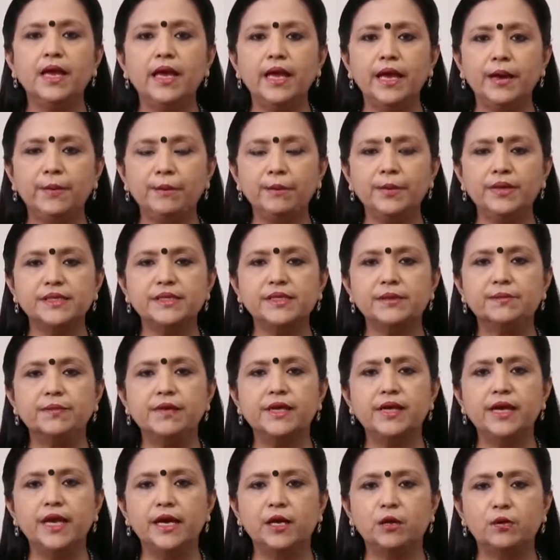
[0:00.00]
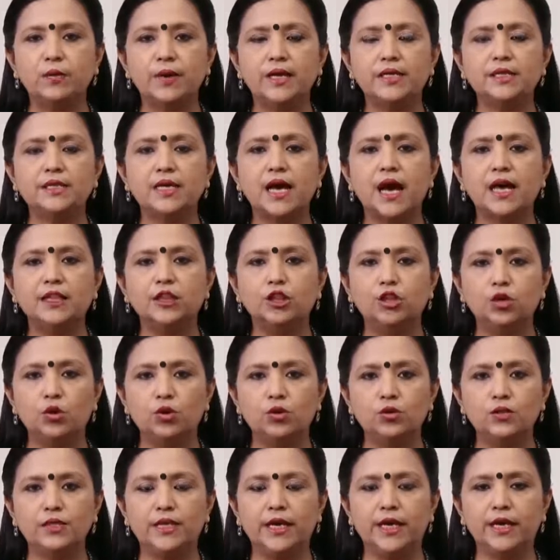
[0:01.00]
Immiscible liquids are
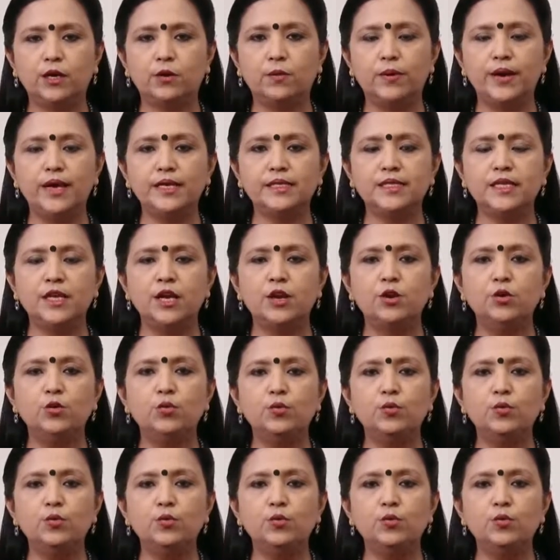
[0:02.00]
those liquids